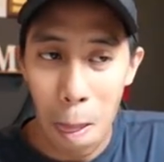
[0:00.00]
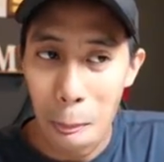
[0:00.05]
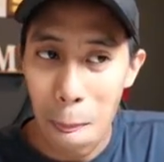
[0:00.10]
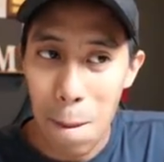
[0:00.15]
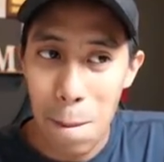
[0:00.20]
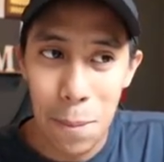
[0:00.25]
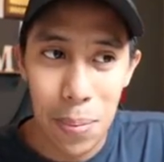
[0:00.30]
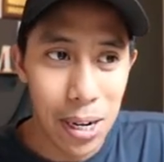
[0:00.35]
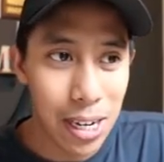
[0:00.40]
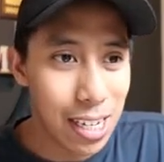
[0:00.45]

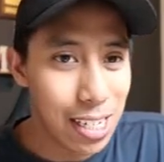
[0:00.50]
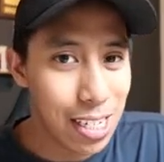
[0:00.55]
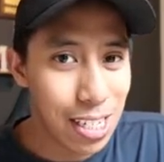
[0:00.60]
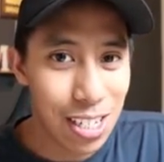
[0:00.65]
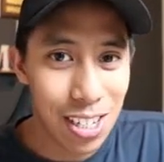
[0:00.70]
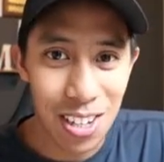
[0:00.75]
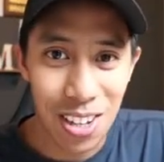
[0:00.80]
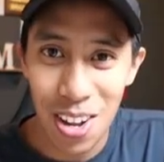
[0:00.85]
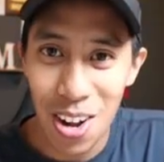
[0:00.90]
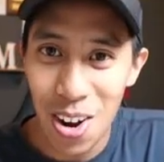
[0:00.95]
but it's
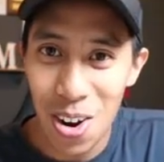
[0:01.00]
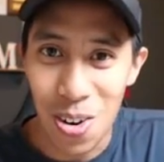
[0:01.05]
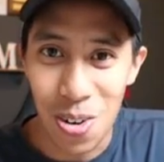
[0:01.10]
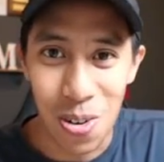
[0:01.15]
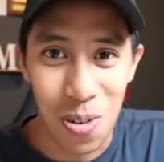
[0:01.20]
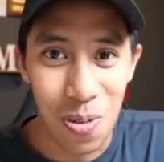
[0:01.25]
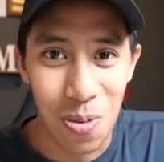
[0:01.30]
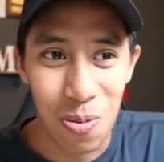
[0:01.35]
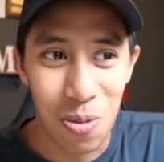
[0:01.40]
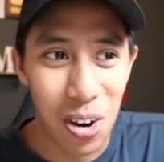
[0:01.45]

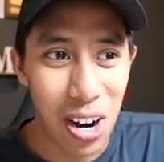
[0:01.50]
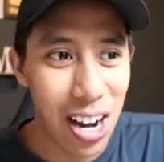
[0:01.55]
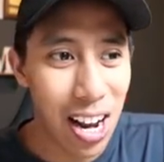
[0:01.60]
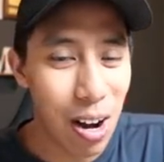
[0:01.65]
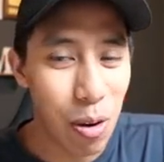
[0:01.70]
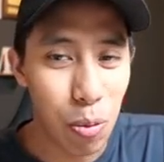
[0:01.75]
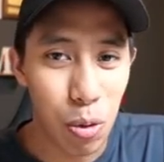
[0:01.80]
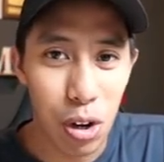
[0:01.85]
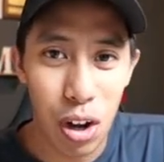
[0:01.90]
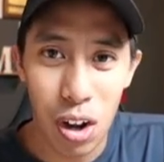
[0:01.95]
slow, right?
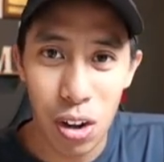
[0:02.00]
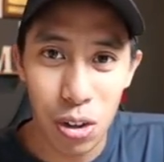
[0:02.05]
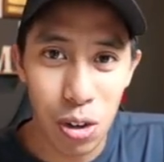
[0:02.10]
And we all